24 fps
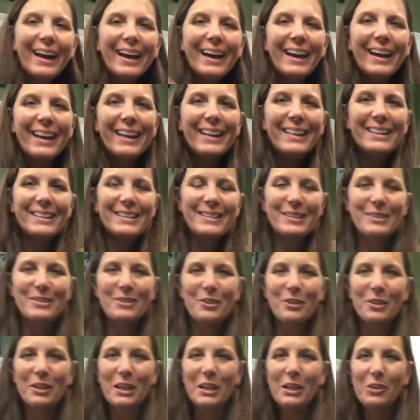Hey, this is
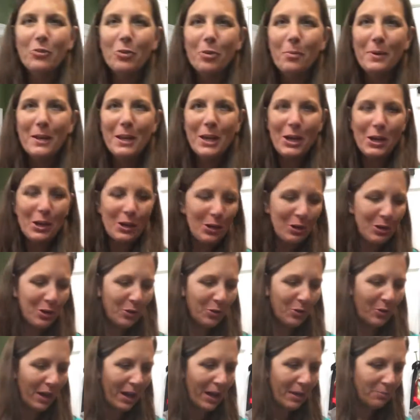Darlene
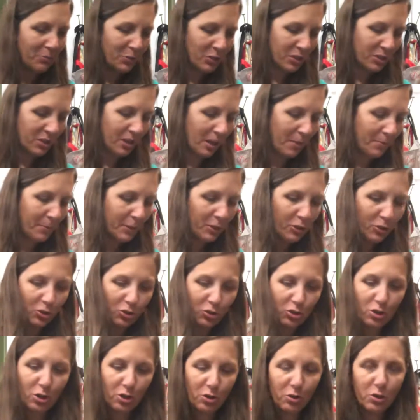Quebedeaux. I'm just coming to
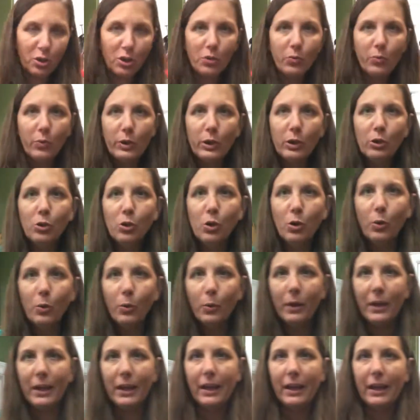show you real
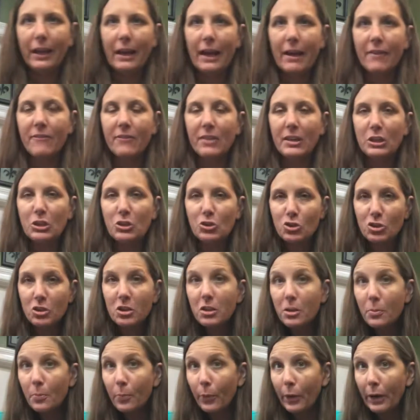quick. I finished
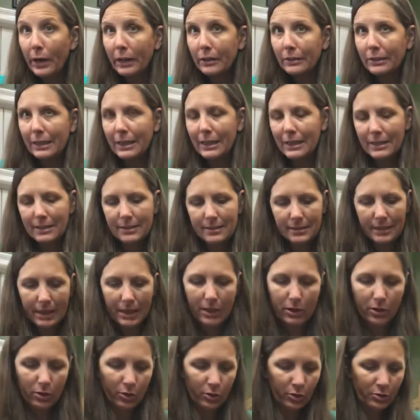the brownies.
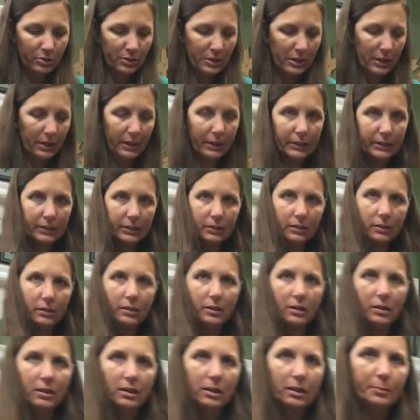They are done.
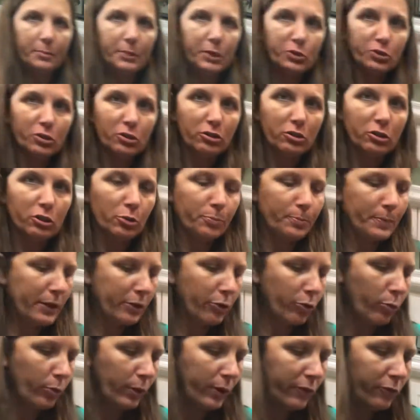I'm using our little
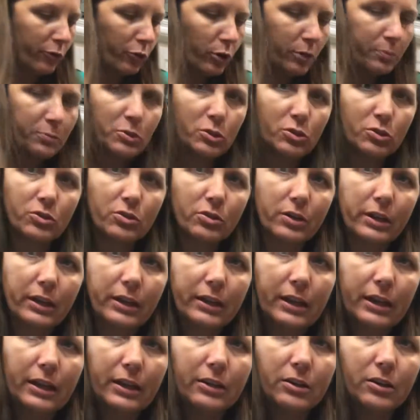microwave grips just so I can
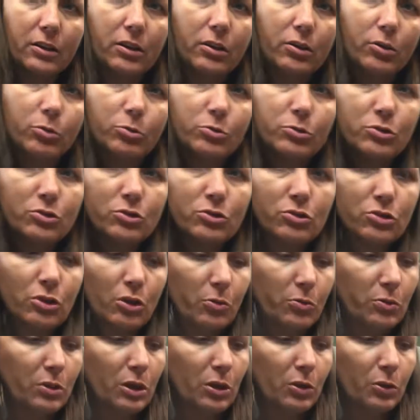kind of show
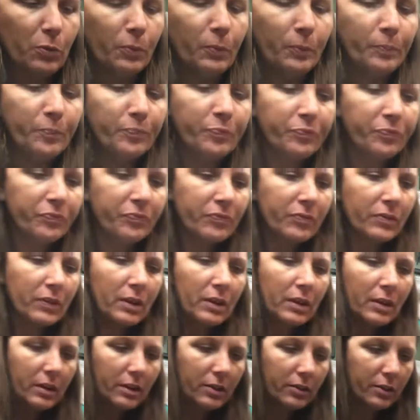you
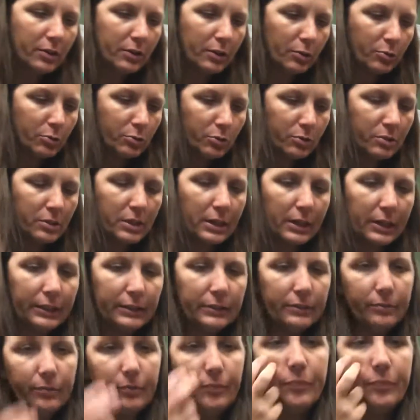that those are done.